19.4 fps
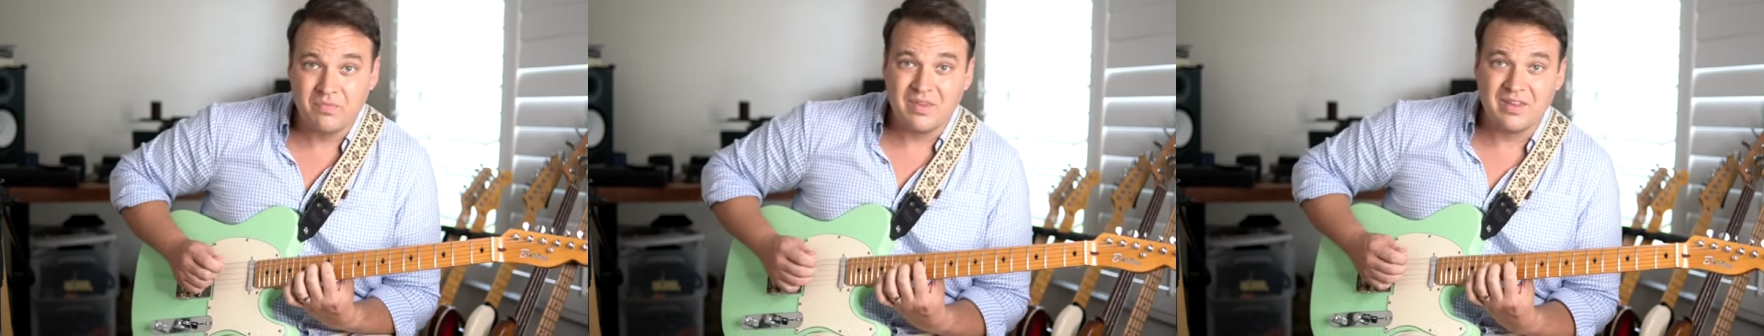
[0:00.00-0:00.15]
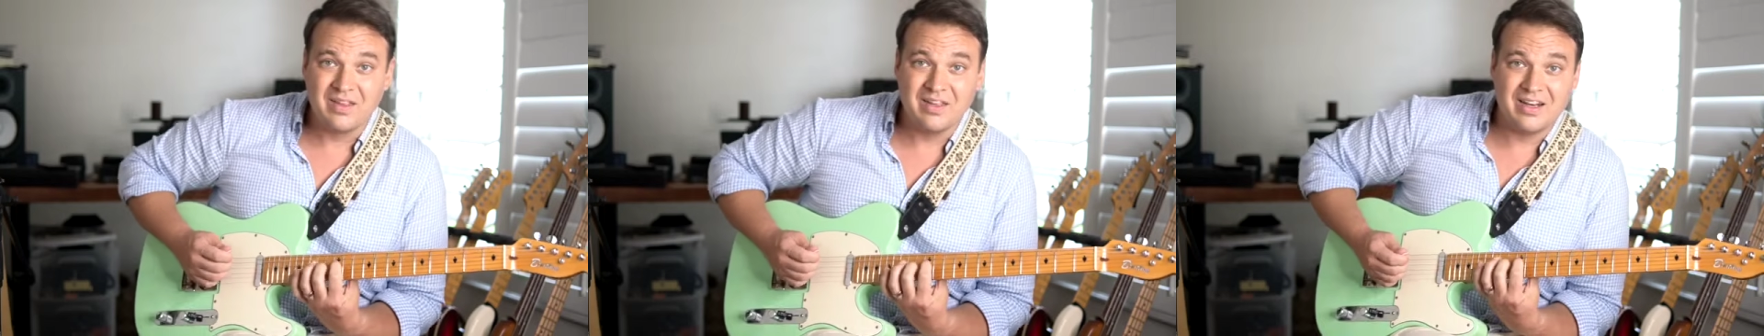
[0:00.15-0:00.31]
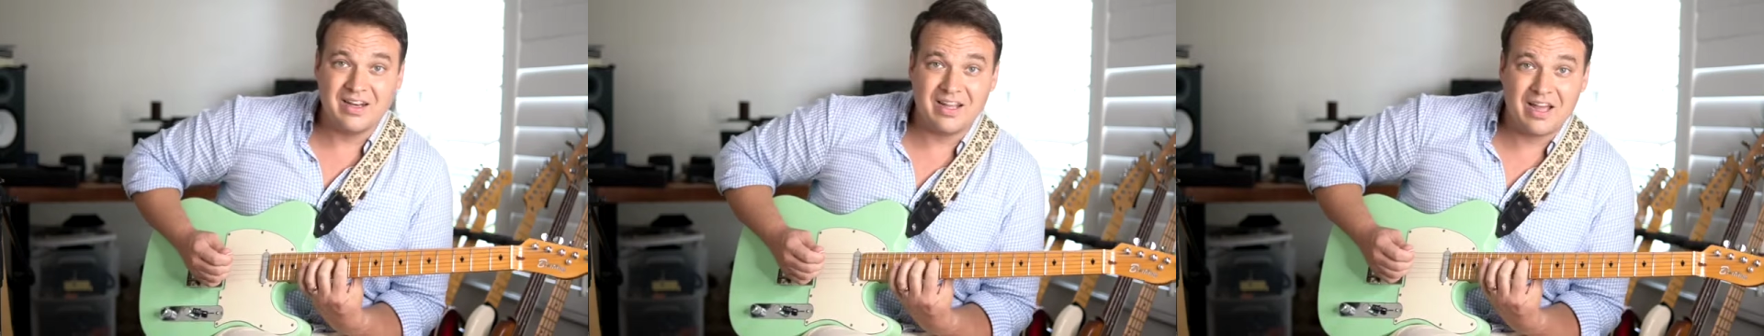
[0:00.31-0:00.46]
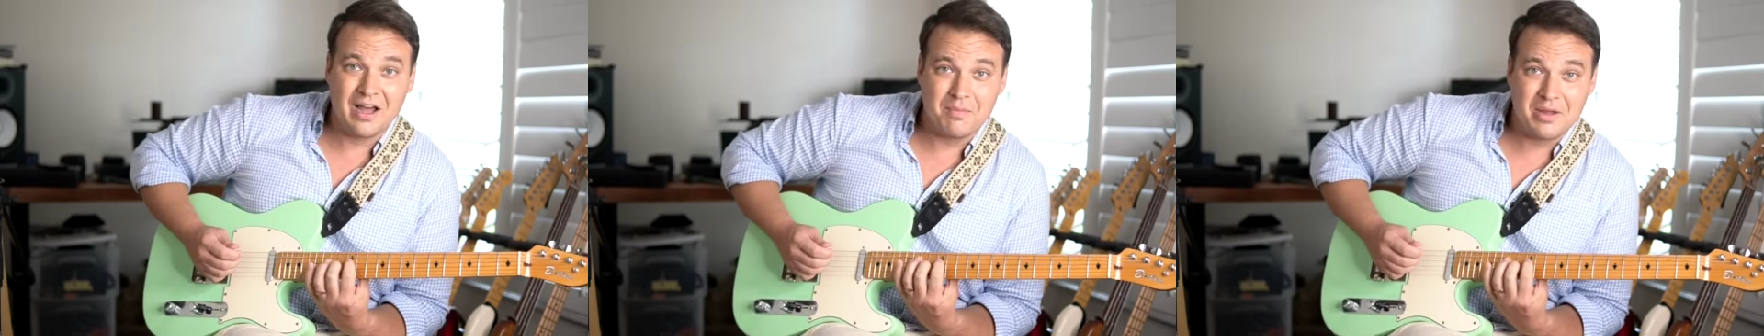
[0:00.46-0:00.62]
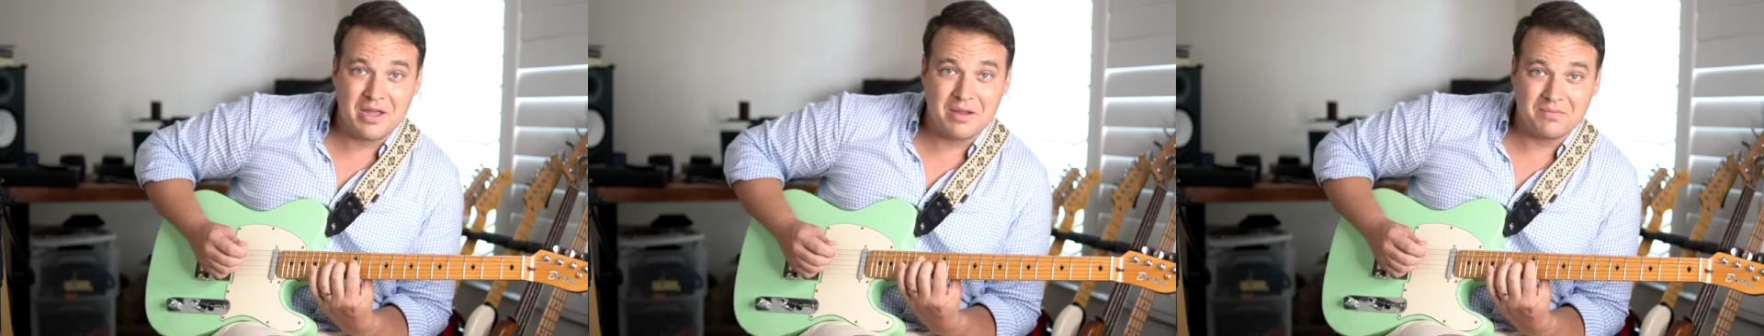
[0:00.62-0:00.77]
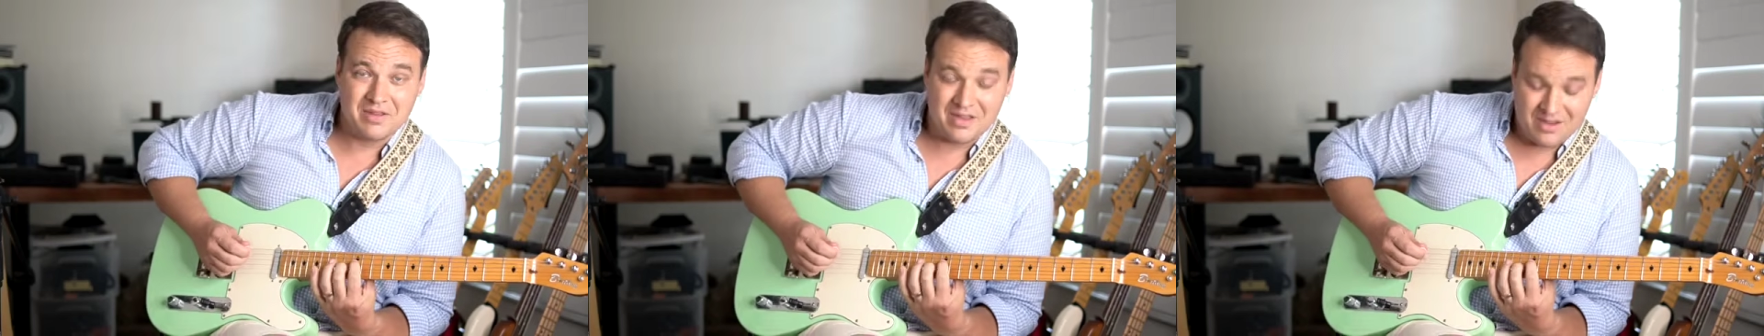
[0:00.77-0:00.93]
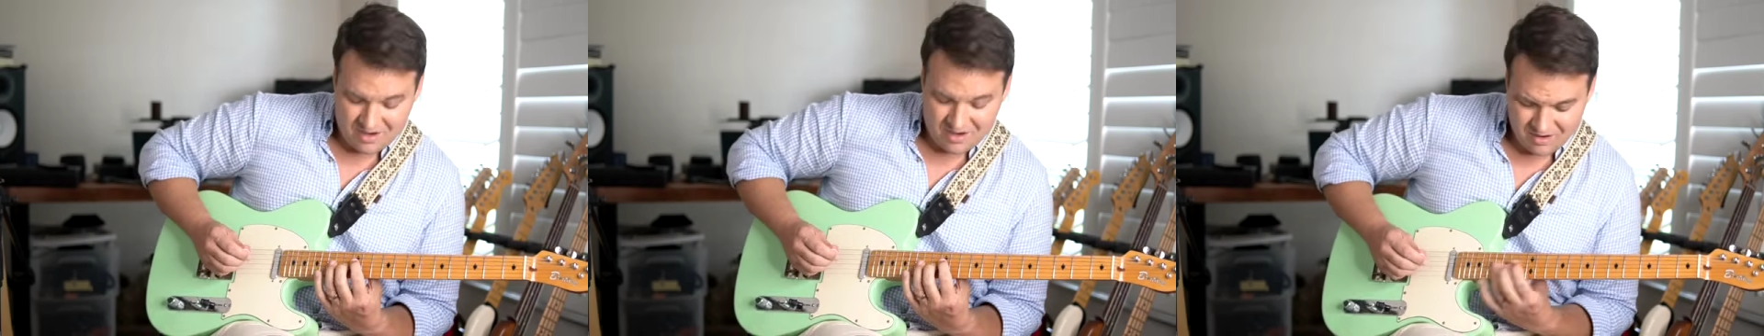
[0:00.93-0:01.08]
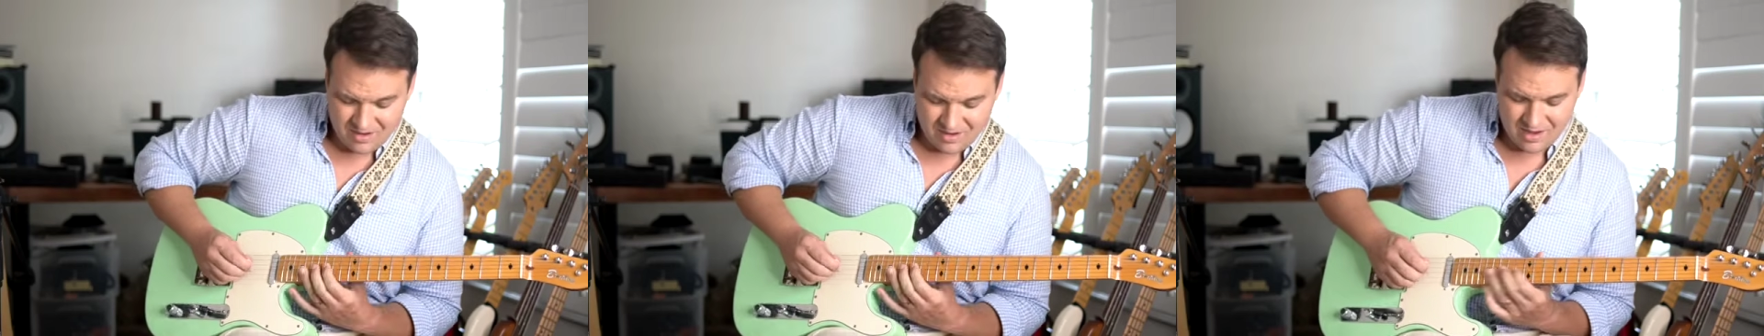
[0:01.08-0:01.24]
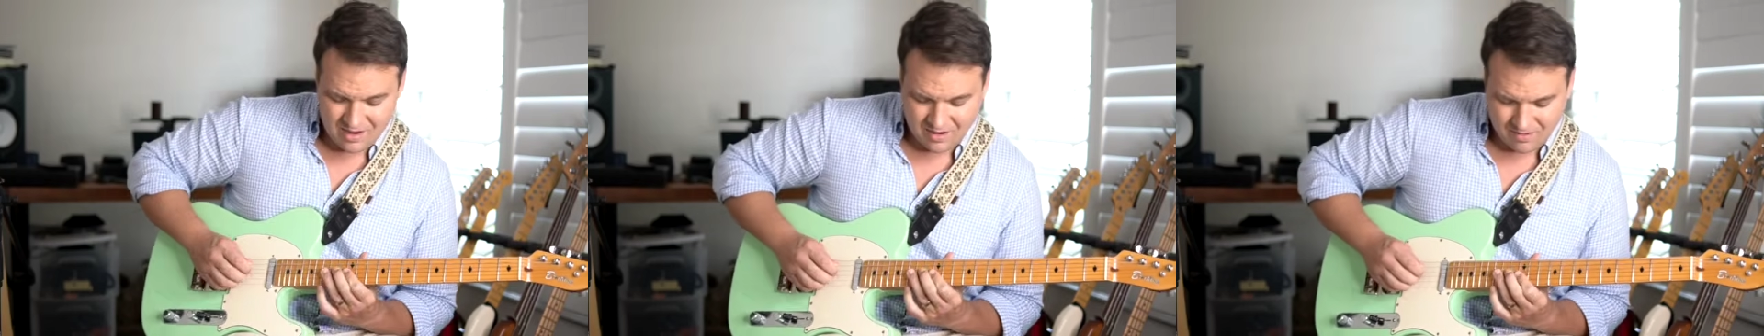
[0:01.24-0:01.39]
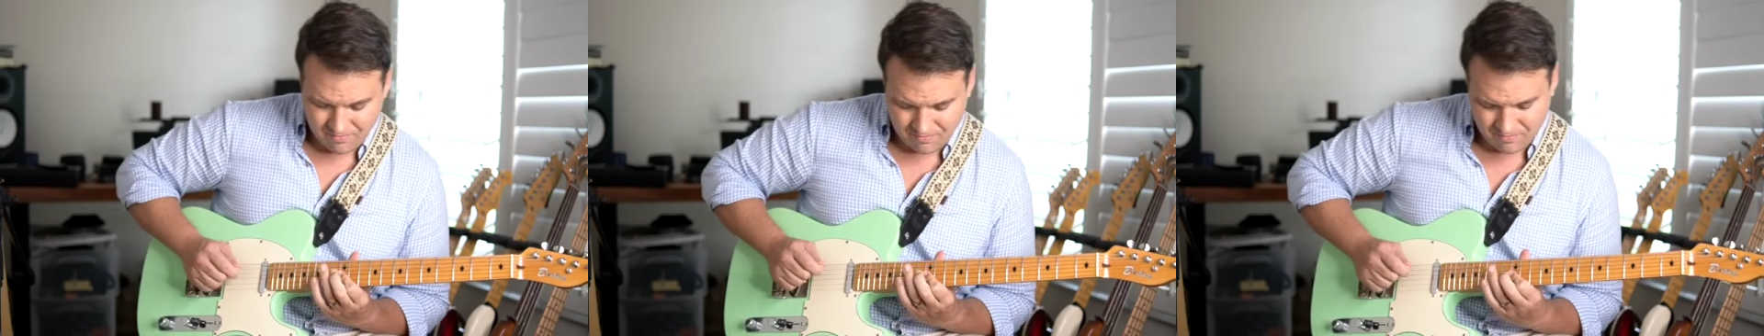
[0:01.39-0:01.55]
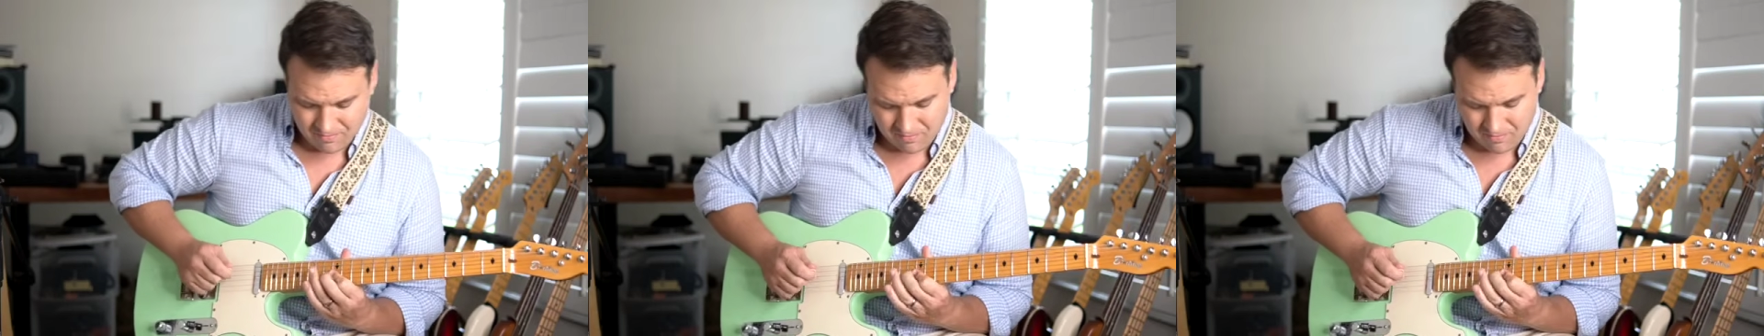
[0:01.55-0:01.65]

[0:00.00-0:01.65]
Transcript: And it got me up to here, yeah.